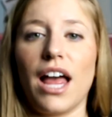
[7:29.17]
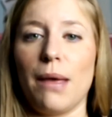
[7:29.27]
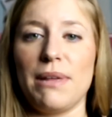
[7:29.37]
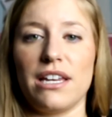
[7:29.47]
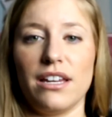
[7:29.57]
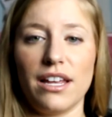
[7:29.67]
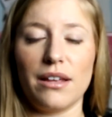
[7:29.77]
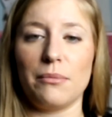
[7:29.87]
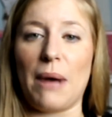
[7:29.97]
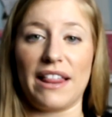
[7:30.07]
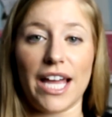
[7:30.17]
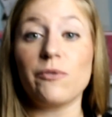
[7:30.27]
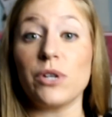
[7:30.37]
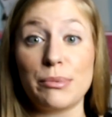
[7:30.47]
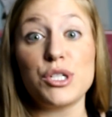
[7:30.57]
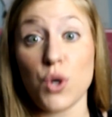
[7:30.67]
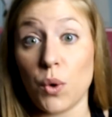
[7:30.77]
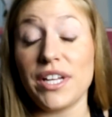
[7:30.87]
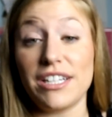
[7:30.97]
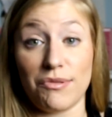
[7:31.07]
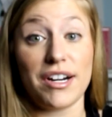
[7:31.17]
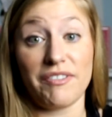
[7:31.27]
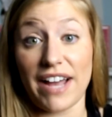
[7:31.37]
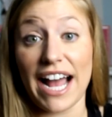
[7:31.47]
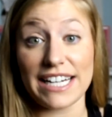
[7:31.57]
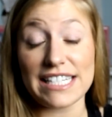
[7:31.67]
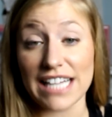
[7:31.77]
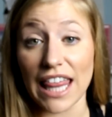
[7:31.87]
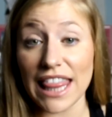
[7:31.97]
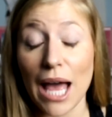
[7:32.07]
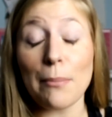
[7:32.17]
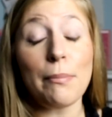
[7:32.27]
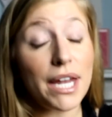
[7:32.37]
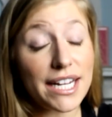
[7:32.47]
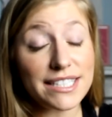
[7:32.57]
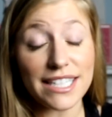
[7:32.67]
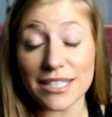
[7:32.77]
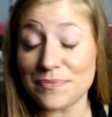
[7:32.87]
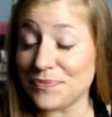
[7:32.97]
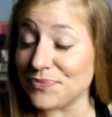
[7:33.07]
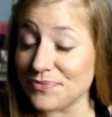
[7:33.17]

I mean, my life would have been totally different if I hadn't done that, but I did.